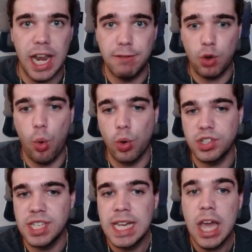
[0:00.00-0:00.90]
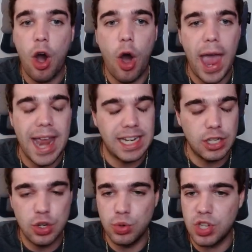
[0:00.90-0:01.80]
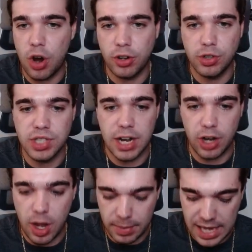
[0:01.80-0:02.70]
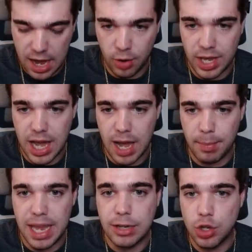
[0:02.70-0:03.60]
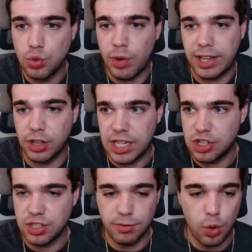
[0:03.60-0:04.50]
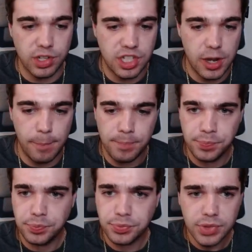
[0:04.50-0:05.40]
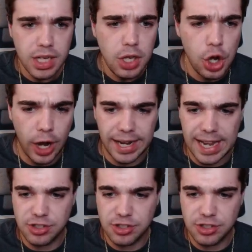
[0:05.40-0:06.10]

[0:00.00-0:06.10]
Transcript: And of course, any news articles that are coming out and new regulations, of course, too. All right, guys.